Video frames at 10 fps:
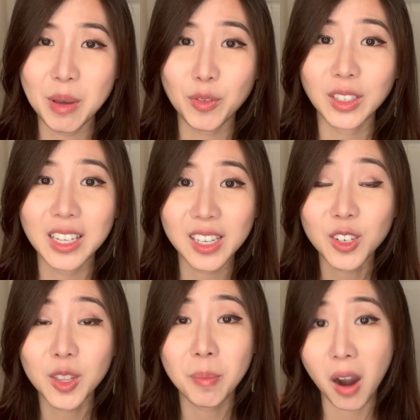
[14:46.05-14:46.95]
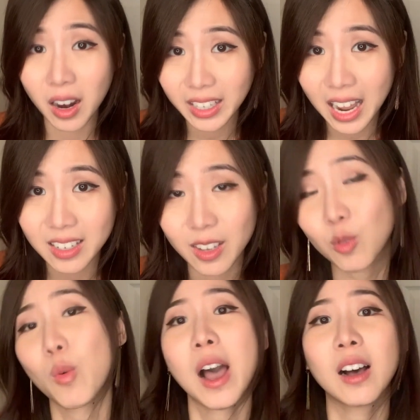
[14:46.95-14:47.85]
If you're listening to the podcast
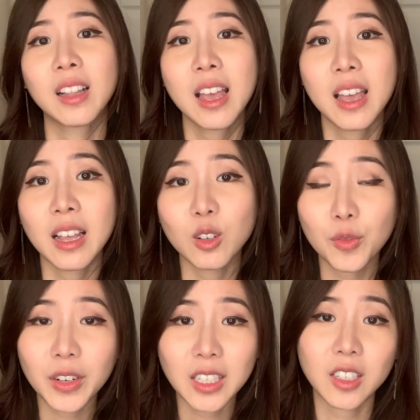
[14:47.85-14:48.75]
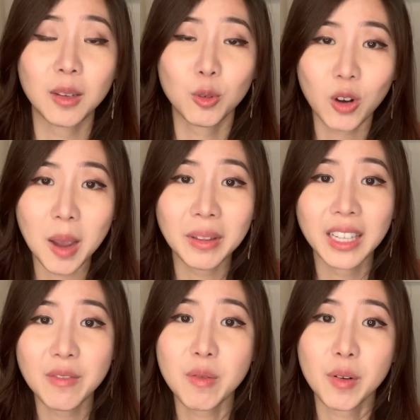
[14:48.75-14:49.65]
as well, don't forget to subscribe and
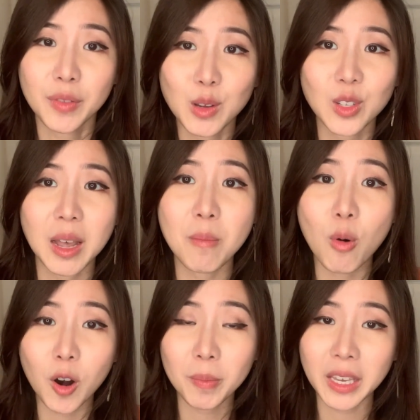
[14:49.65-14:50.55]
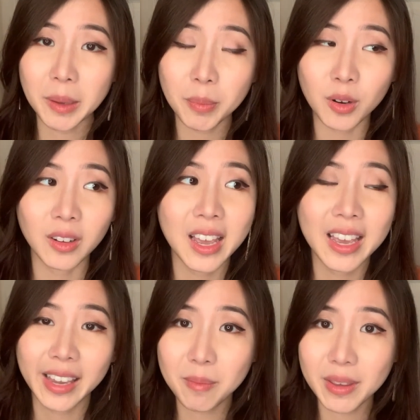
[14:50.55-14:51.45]
leave a review so that more people
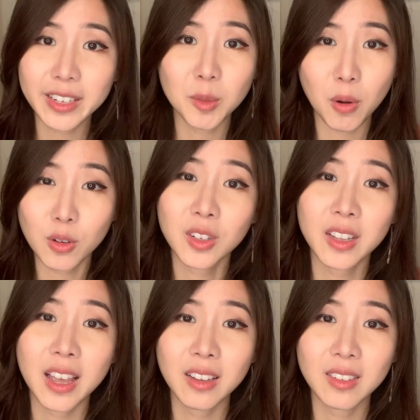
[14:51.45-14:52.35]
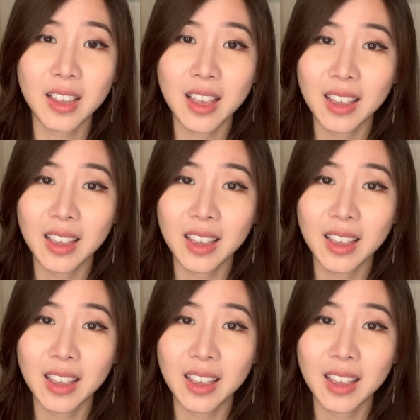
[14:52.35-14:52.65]
can be exposed to this.